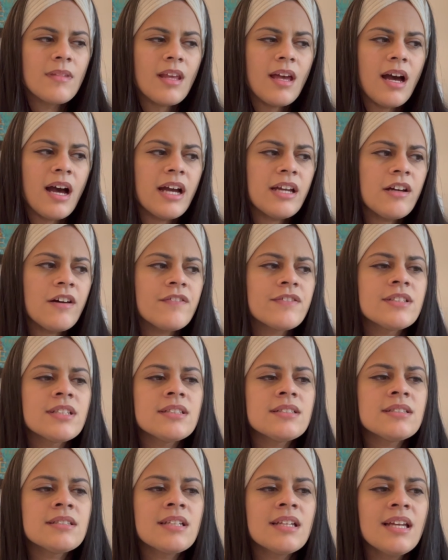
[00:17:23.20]
I
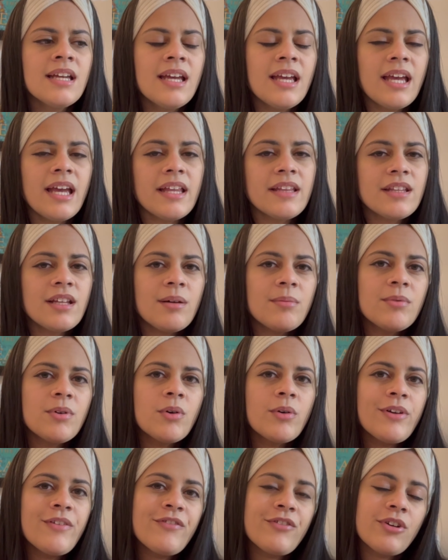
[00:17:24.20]
often end up
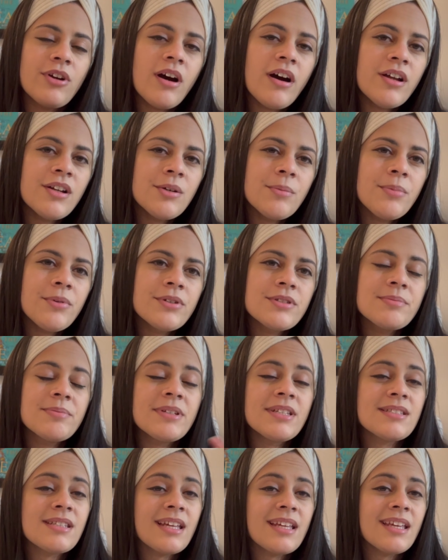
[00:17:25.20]
going for audiobooks
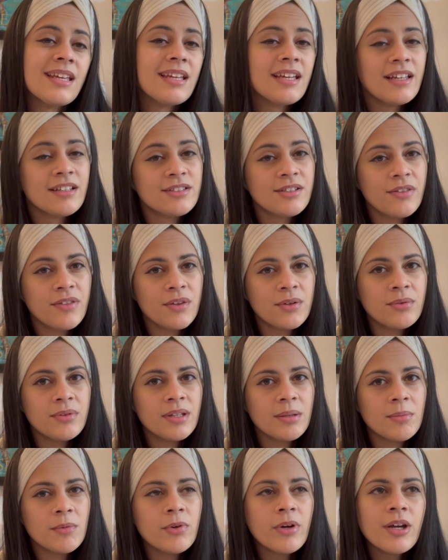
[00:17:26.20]
because I can get through
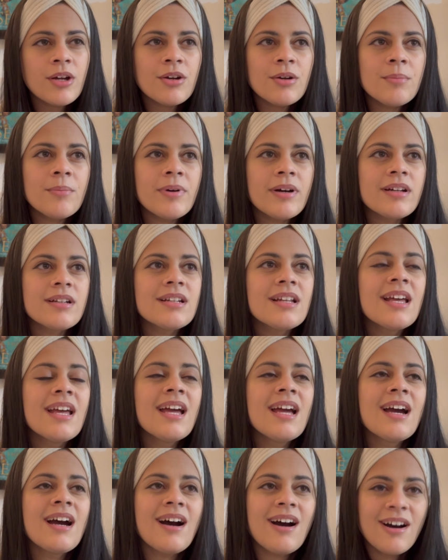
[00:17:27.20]
them quicker, but
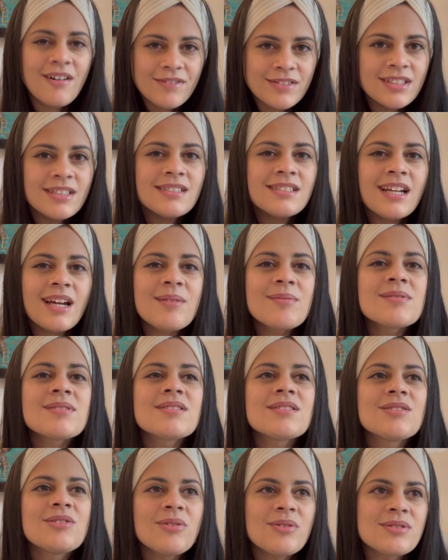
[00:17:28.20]
oftentimes
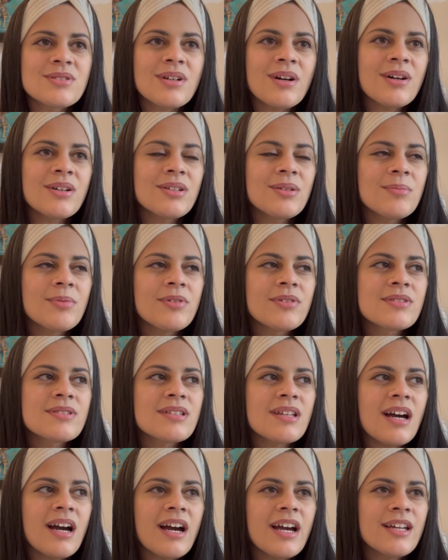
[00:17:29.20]
those audiobooks
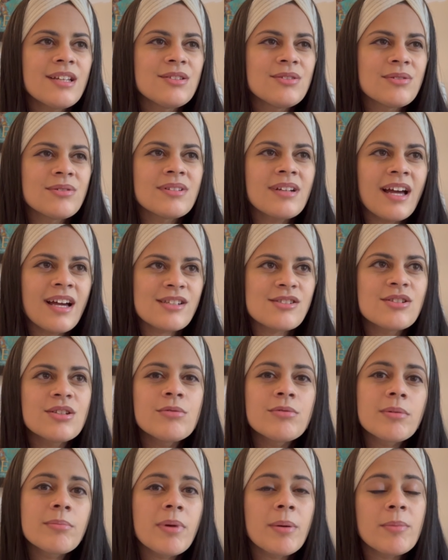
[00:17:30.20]
i don't actually
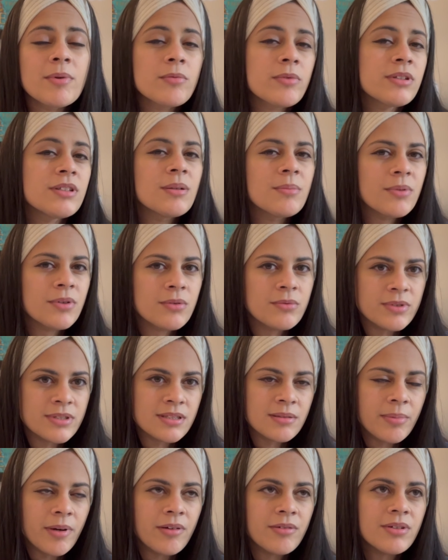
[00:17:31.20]
remember what the book was
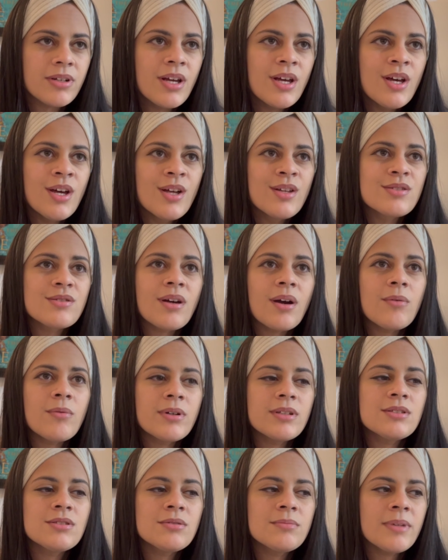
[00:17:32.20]
about so i
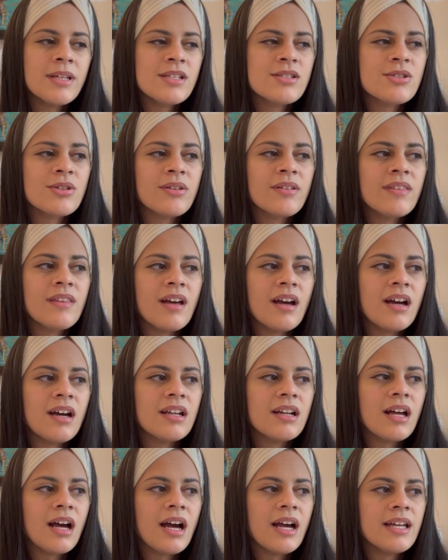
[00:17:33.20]
want to make sure
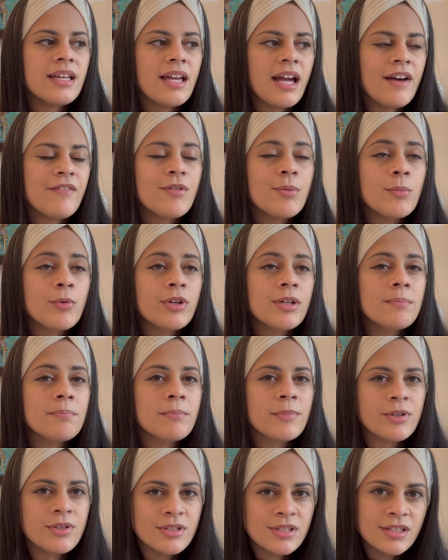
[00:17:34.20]
that i have a more
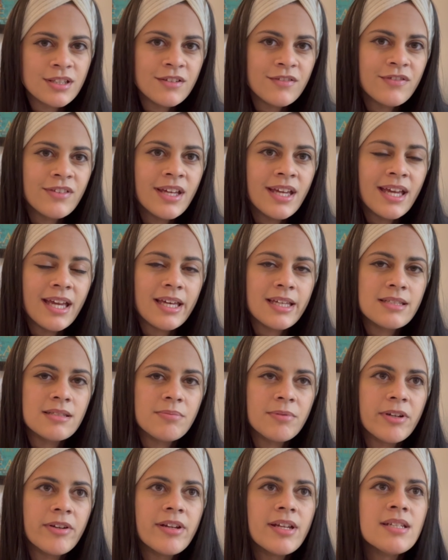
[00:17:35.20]
immersive
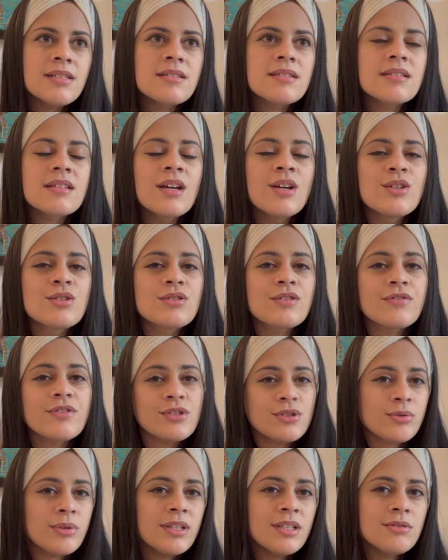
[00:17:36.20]
experience so for
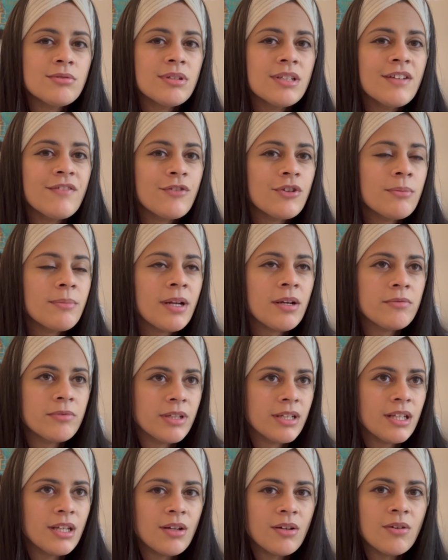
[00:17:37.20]
2024 my
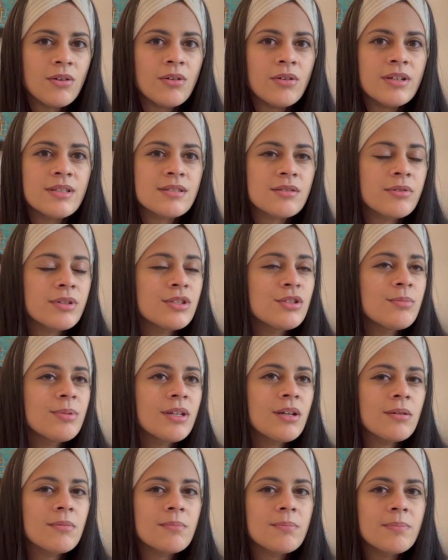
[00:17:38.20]
reading goal is going to be
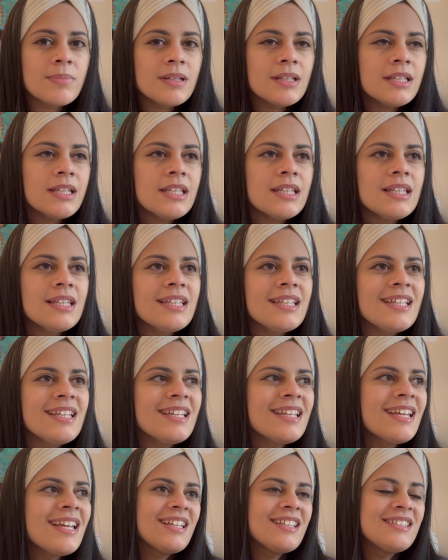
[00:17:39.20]

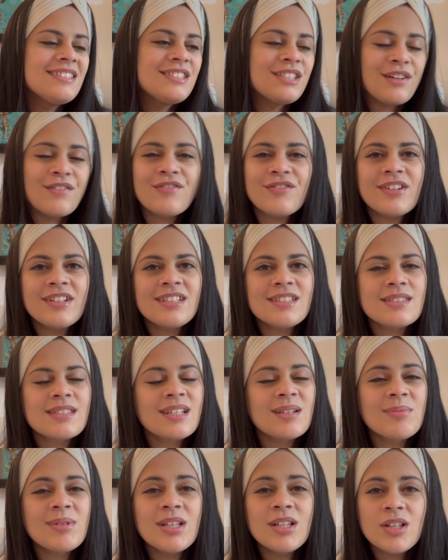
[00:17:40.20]
completely different it's
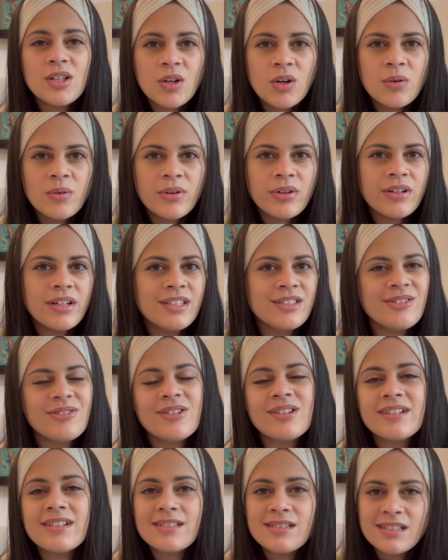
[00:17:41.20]
going to be lower and you're
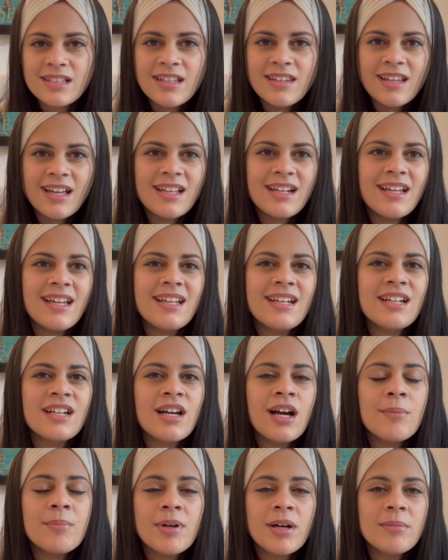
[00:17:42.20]
going to see that in an
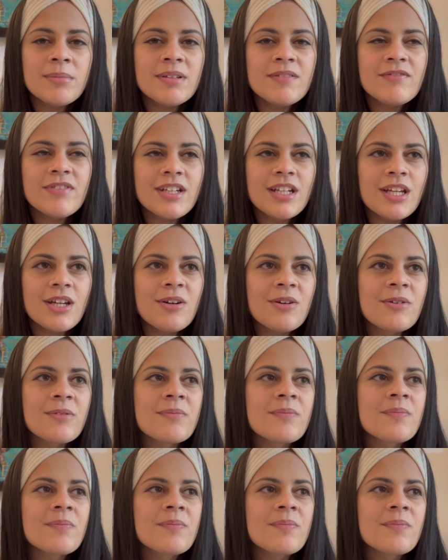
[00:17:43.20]
upcoming video